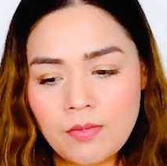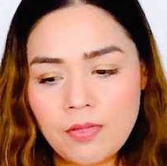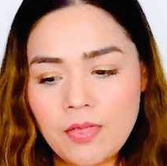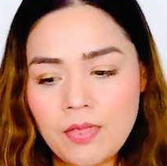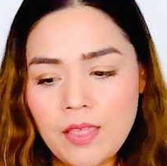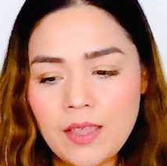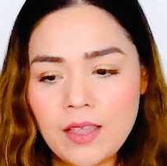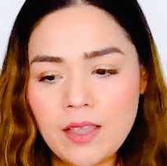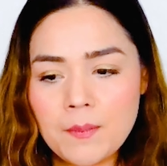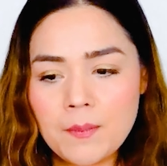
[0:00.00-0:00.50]

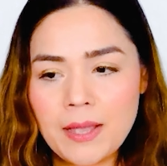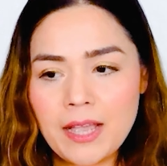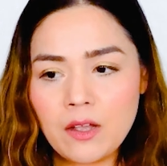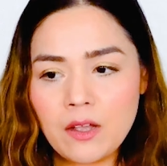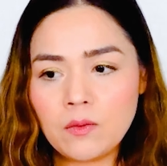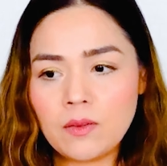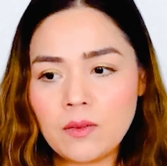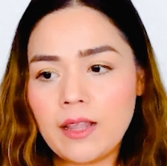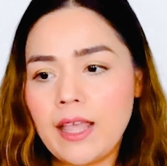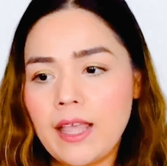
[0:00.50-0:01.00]
think
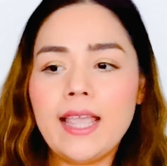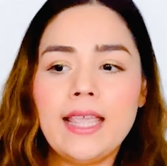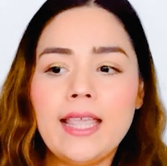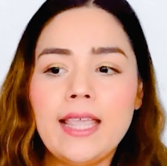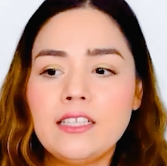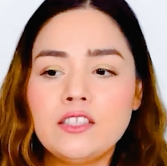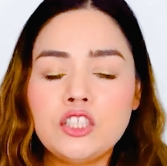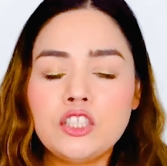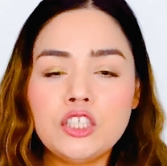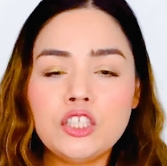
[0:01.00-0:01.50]
about
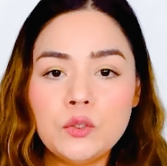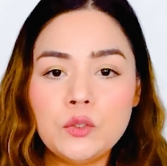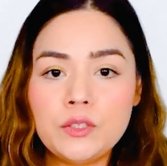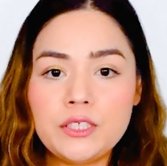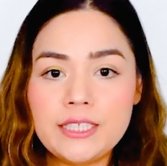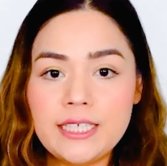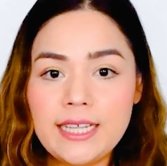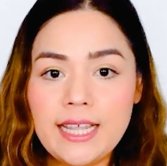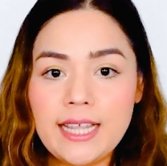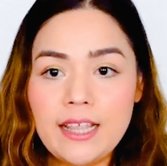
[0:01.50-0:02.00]
like
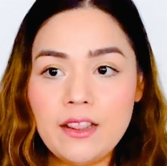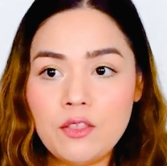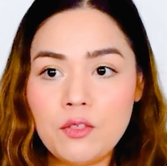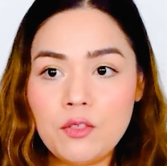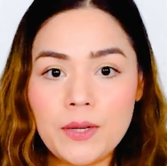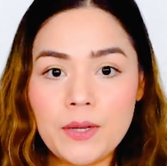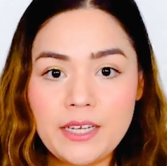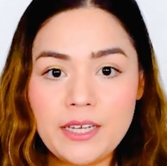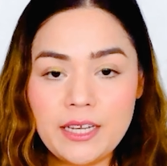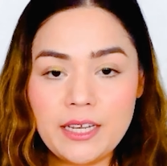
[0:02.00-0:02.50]
2D and
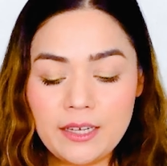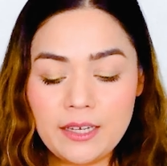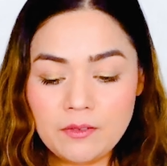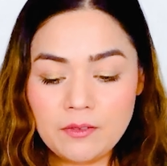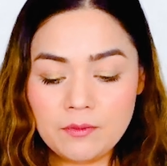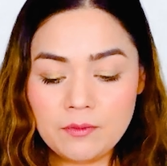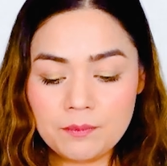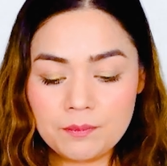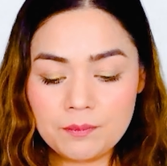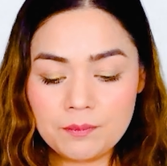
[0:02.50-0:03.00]

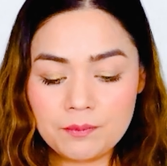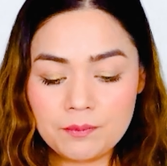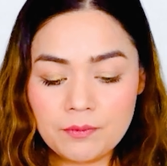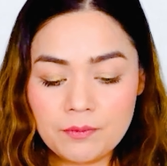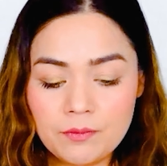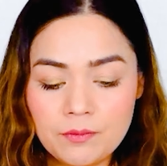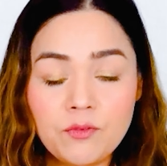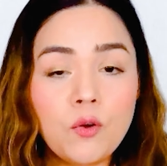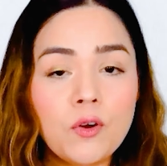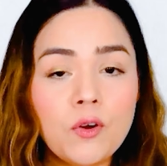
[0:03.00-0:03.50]
3D,
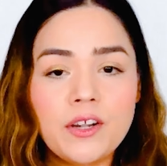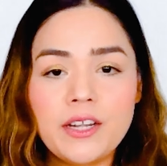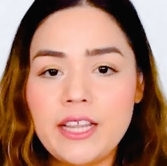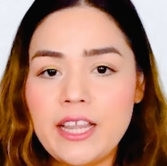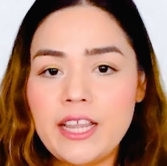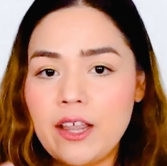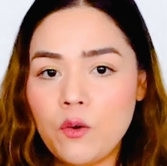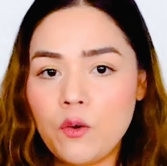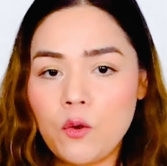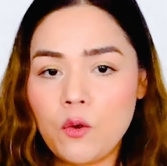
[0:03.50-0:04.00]

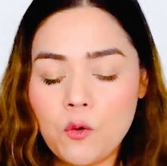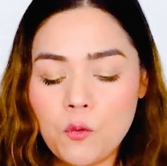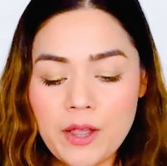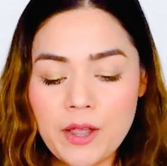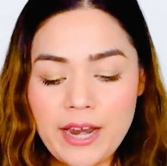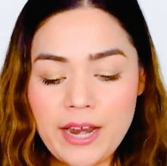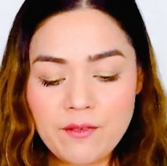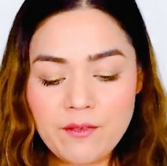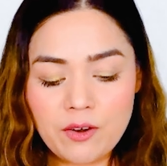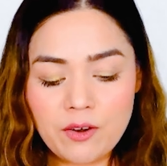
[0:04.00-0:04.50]
4D or
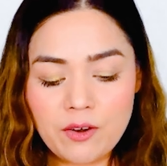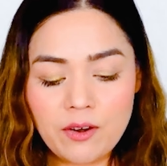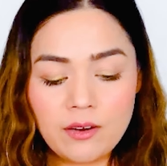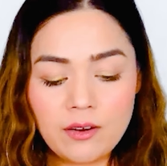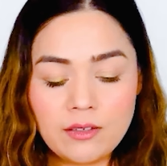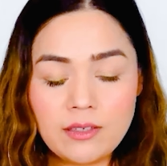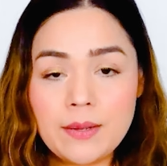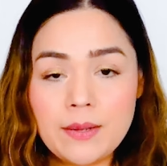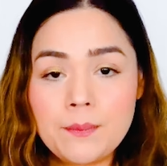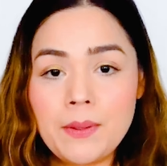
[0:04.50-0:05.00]
whatever,
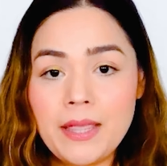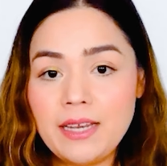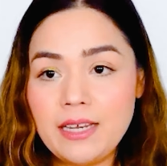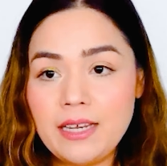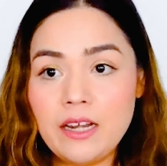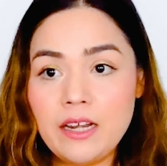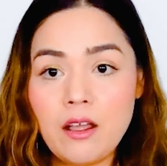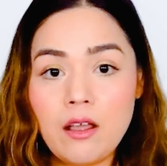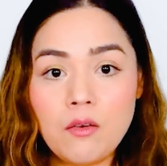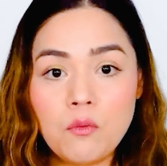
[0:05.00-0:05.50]

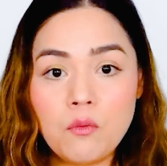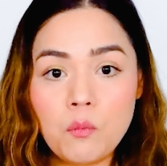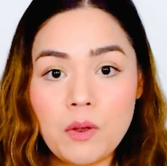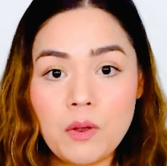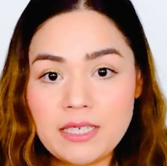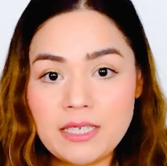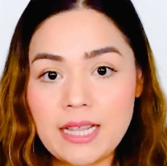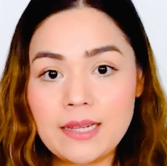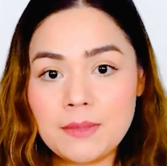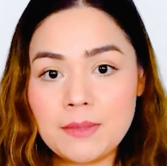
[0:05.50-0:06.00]
depending on
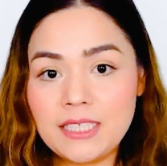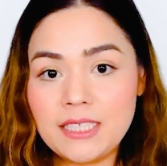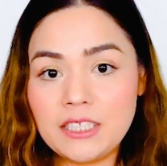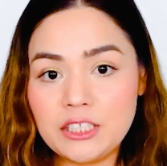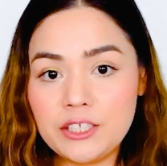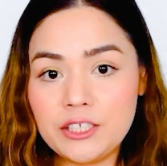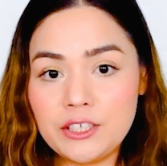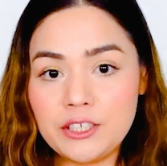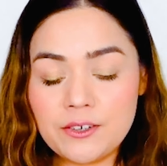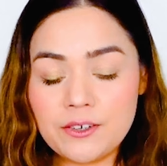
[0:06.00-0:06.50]
what
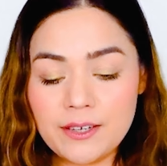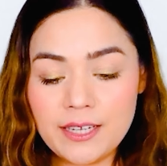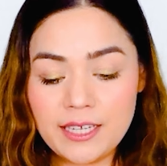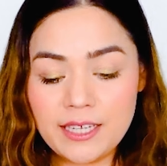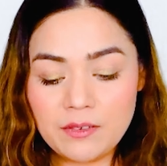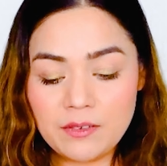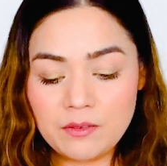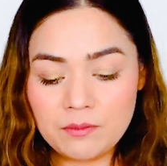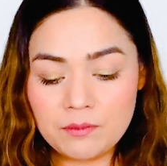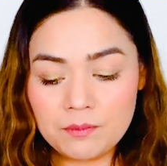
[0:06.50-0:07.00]
dimension you're
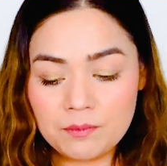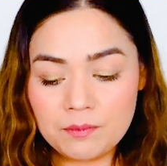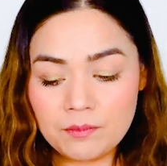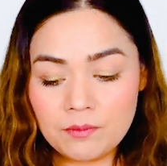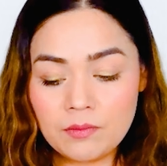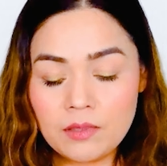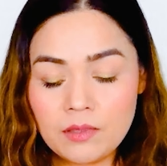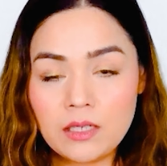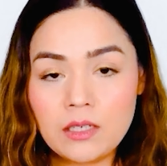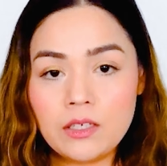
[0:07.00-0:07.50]
in,
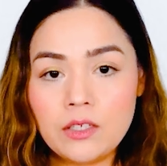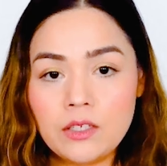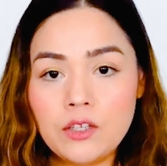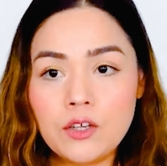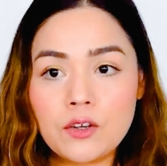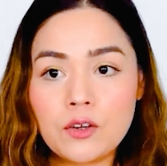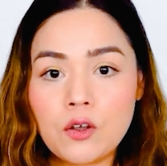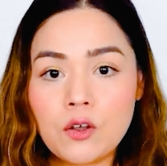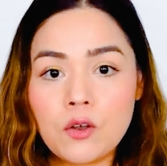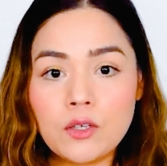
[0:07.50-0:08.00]

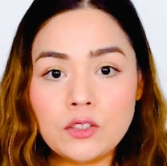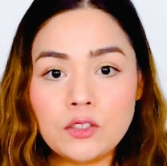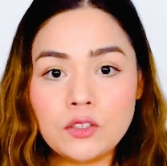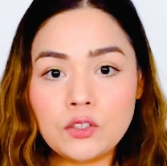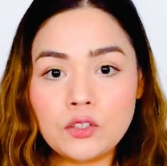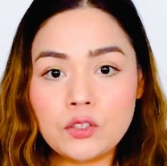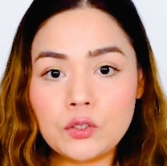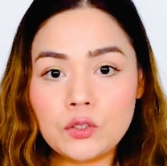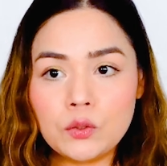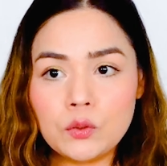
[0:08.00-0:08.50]
you're going
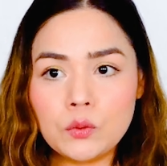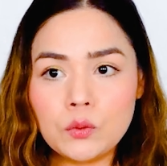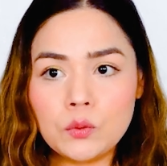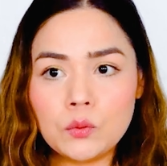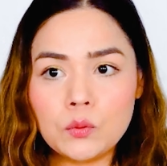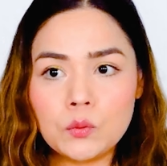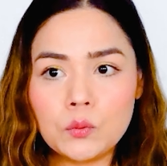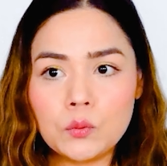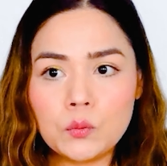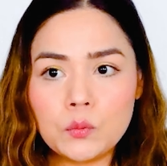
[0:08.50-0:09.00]

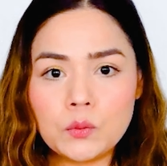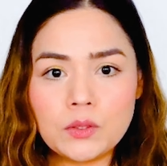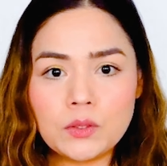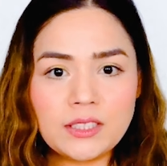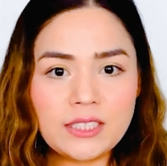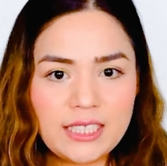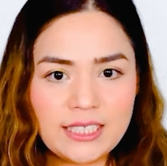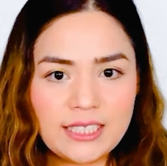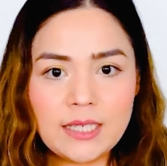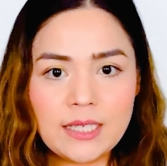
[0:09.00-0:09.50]
to
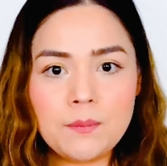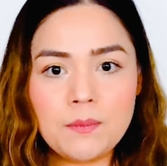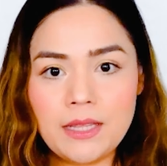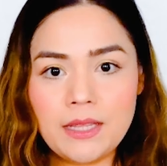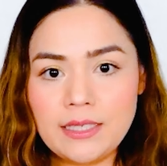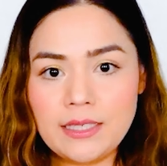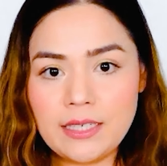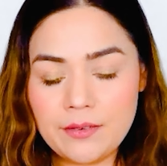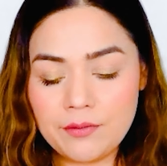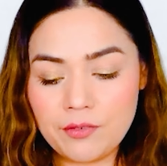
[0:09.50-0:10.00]
see
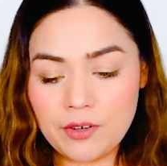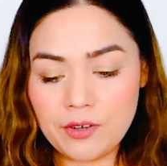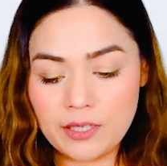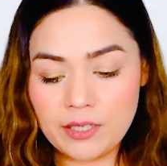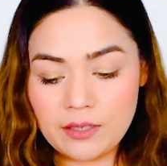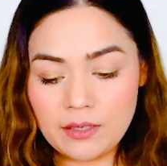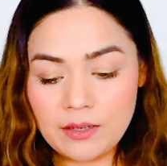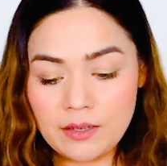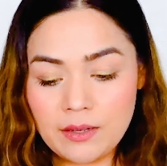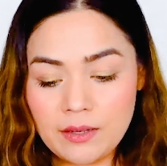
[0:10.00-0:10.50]
something
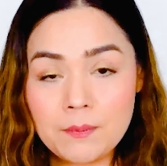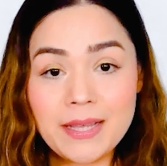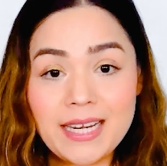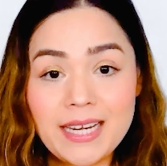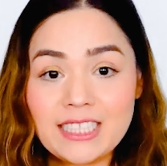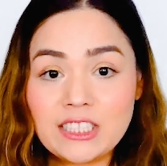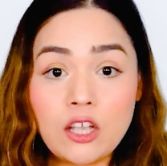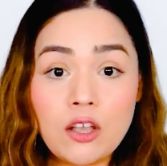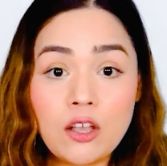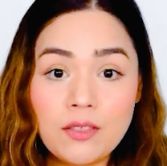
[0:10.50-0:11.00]
different. But
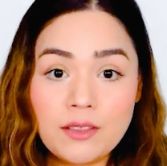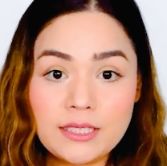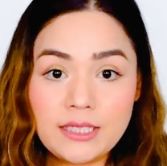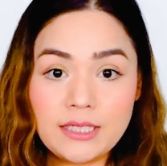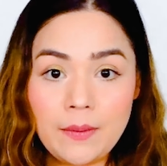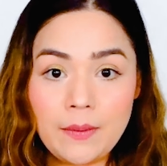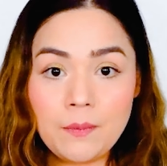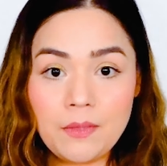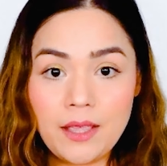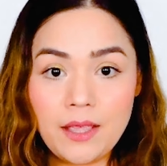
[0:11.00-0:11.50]
it's all the
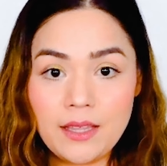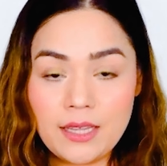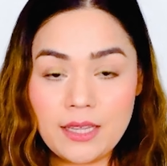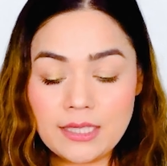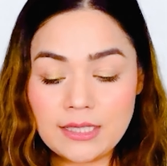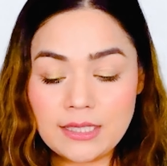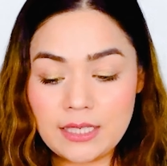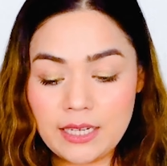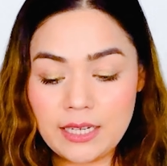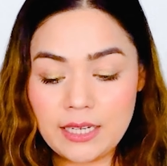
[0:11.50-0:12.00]
same thing,
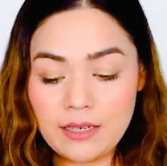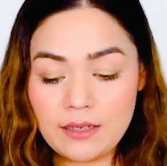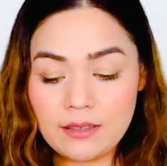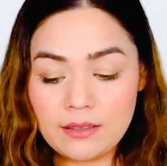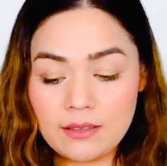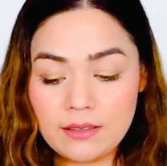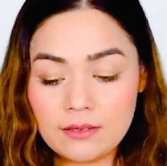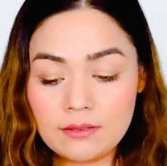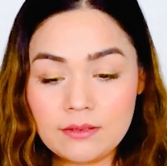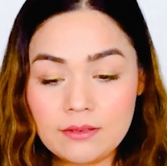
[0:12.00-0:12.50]
isn't it?
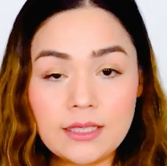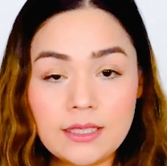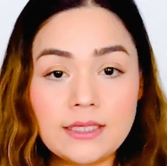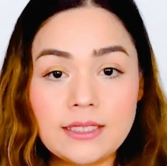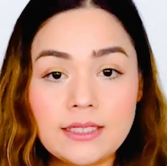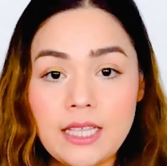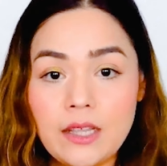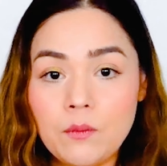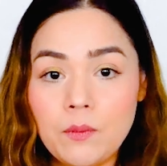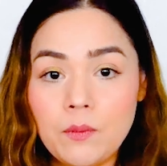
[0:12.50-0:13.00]
Let's
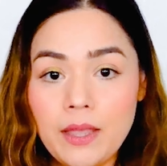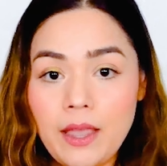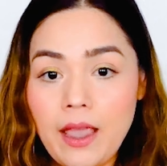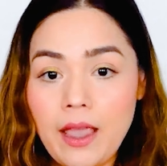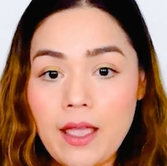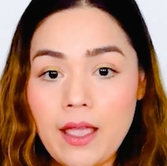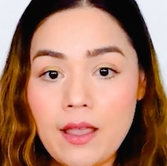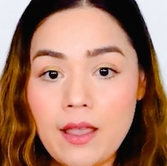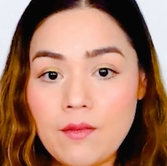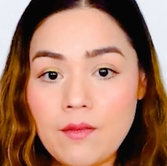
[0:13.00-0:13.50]
say we
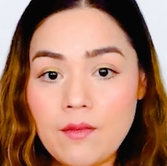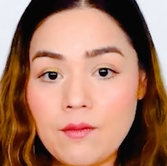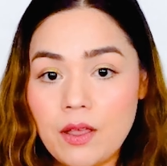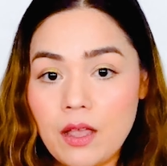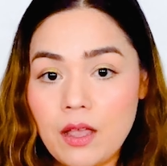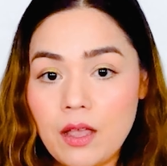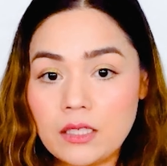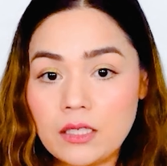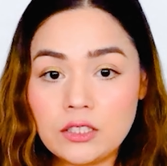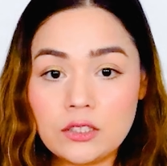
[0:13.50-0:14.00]
have
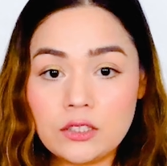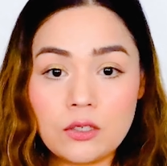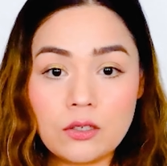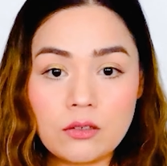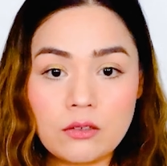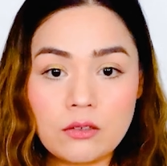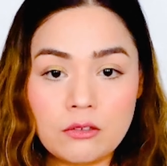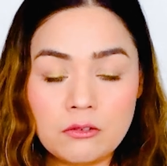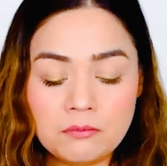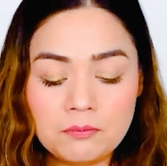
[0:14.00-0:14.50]
a
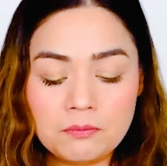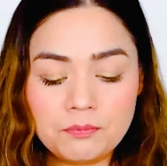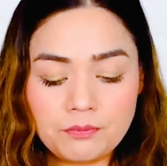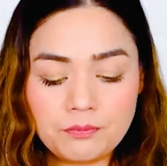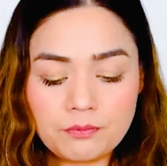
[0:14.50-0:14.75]
circle.